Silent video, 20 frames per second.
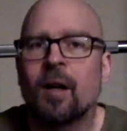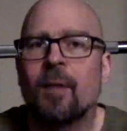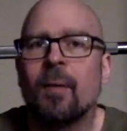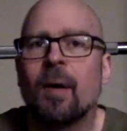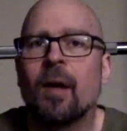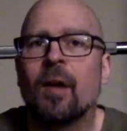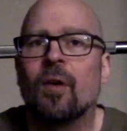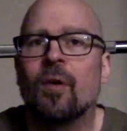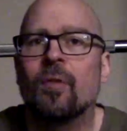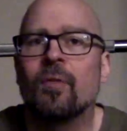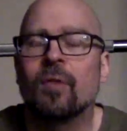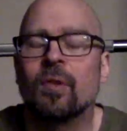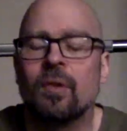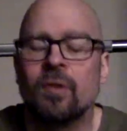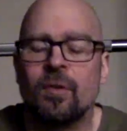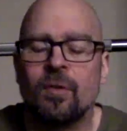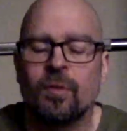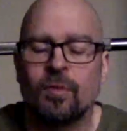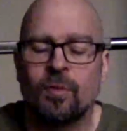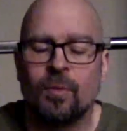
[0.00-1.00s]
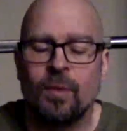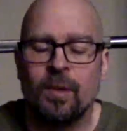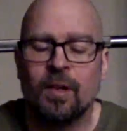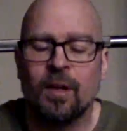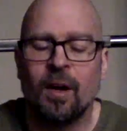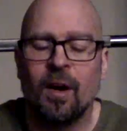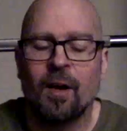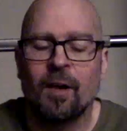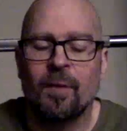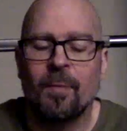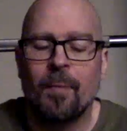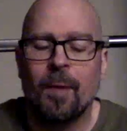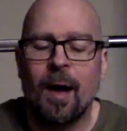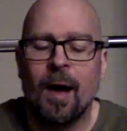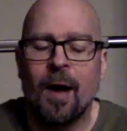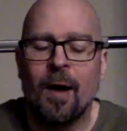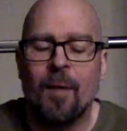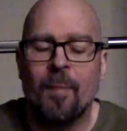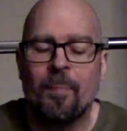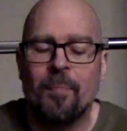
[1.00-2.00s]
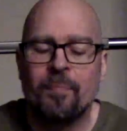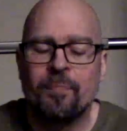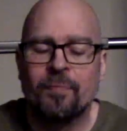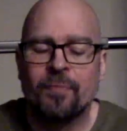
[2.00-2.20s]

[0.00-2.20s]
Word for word: about overuse, we talk about